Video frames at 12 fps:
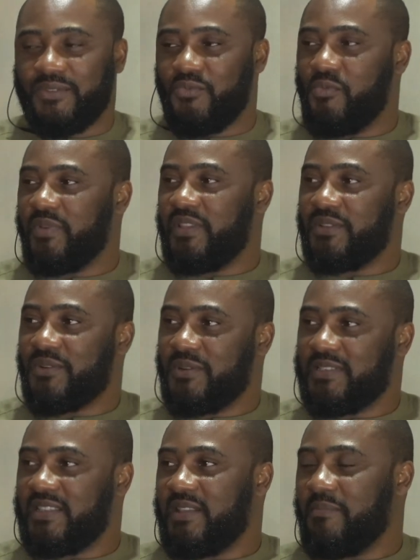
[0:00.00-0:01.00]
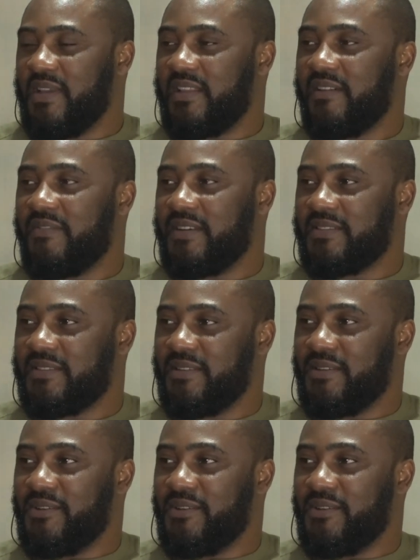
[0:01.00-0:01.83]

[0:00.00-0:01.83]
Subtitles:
We'll be discussing the Metaverse.